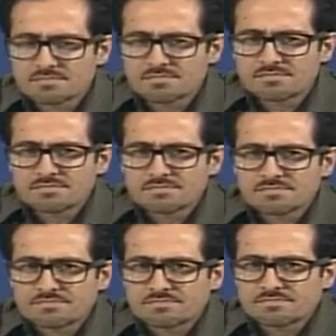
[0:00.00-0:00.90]

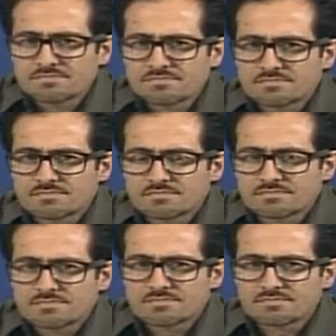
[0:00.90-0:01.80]

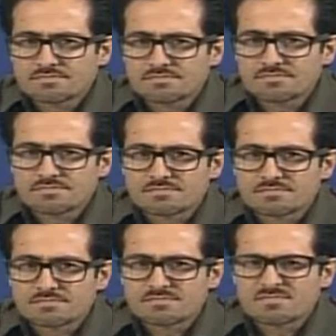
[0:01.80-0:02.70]

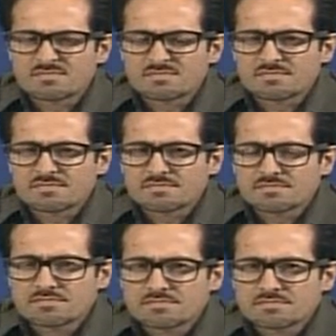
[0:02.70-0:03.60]

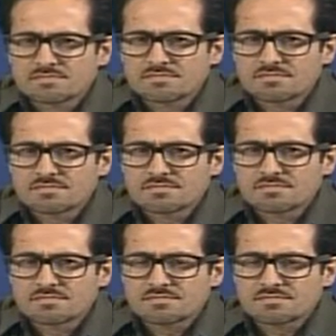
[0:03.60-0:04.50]

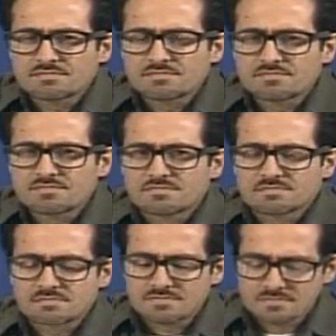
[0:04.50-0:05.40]

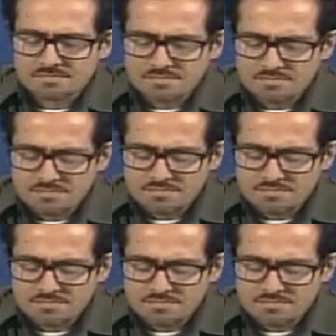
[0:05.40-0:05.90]
(not speaking)